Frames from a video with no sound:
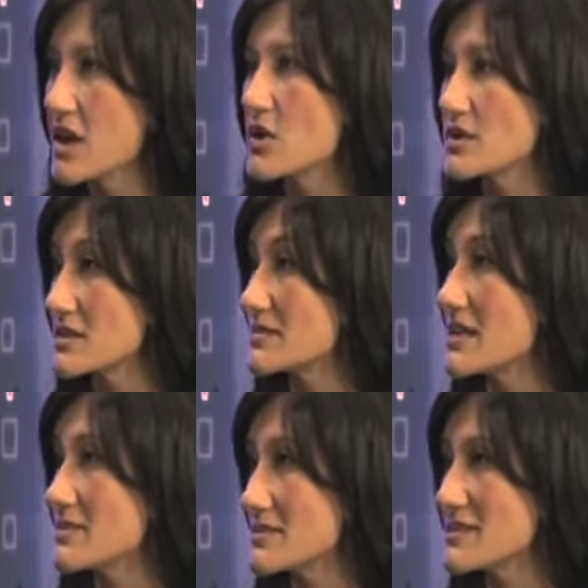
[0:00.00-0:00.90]
or
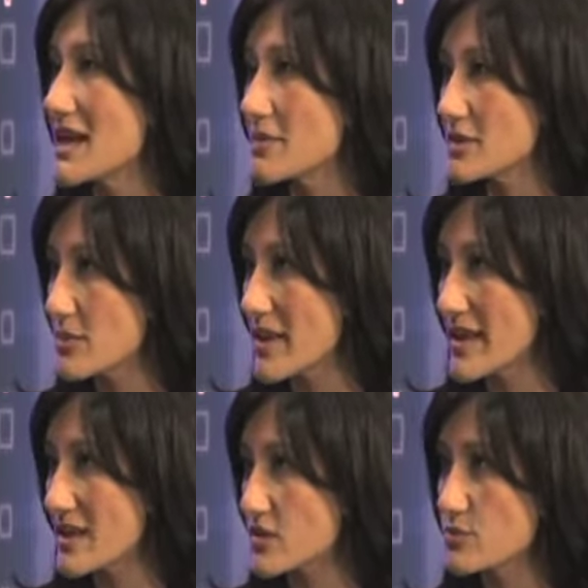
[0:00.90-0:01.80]
sometimes abdominal
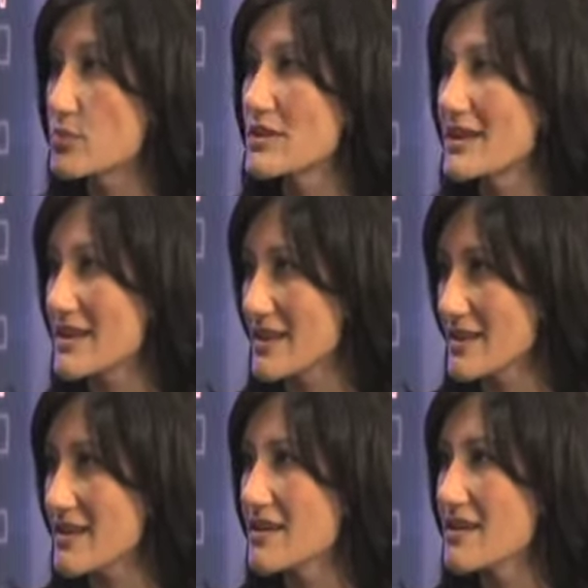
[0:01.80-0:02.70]
pain or mm-hmm. bleeding.
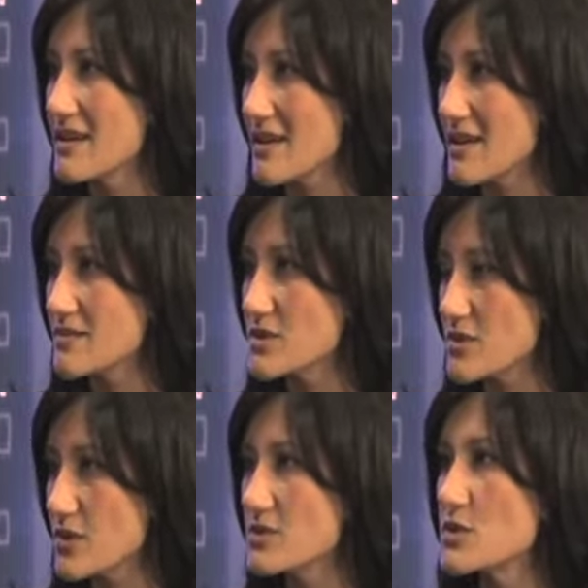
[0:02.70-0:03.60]
Mm -hmm. Um, so
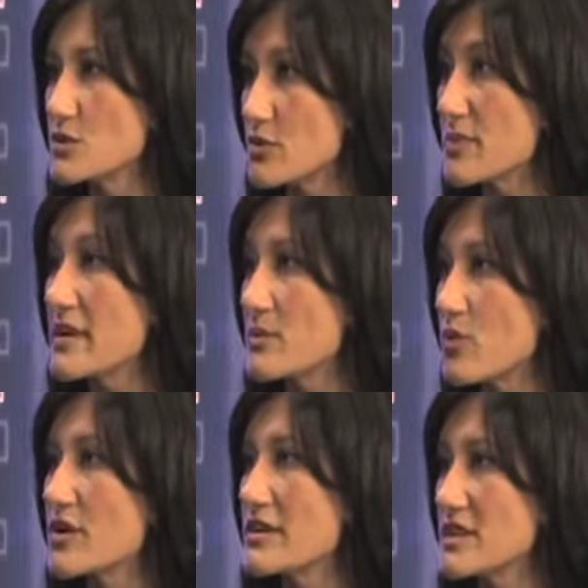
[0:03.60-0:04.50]
th those would be
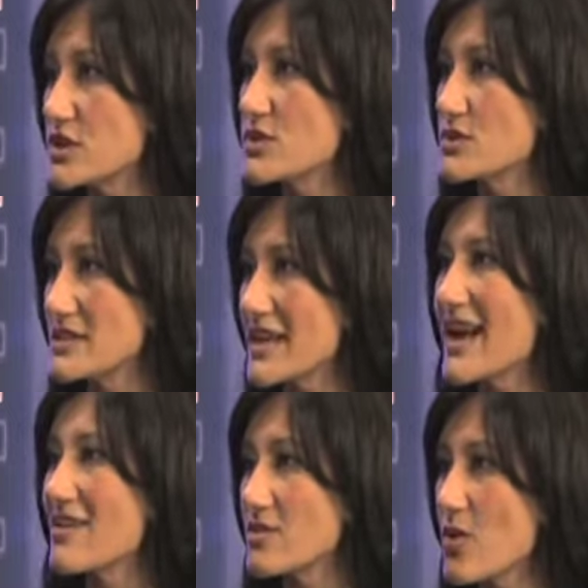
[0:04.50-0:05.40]
important issues to
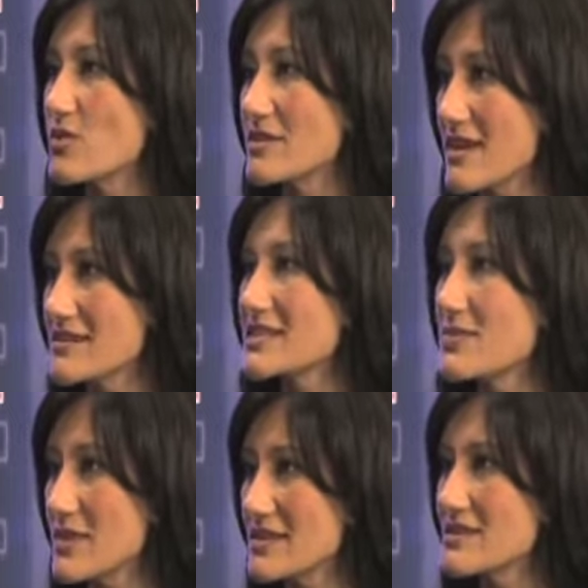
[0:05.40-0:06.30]
have a
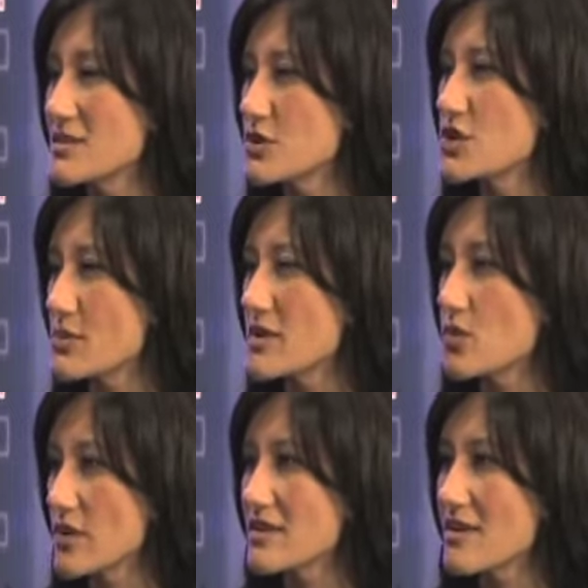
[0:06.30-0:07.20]
colonoscopy to determine
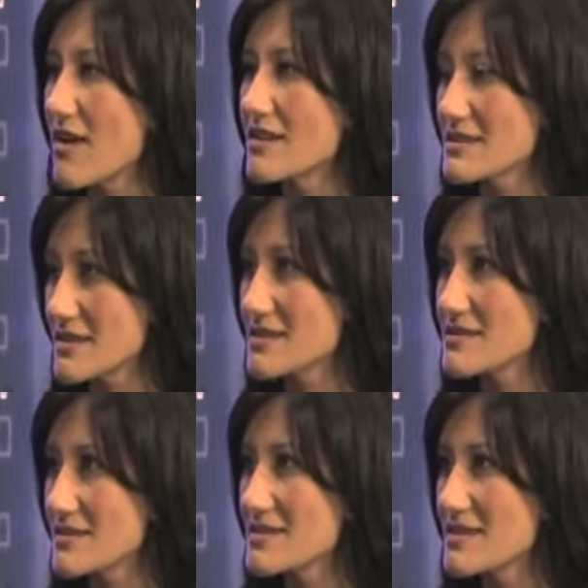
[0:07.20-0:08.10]
what the cause is.
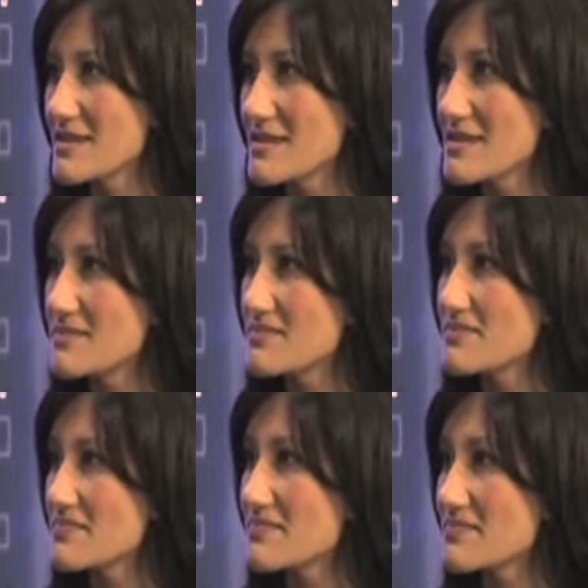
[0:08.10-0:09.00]
Okay. Now, when you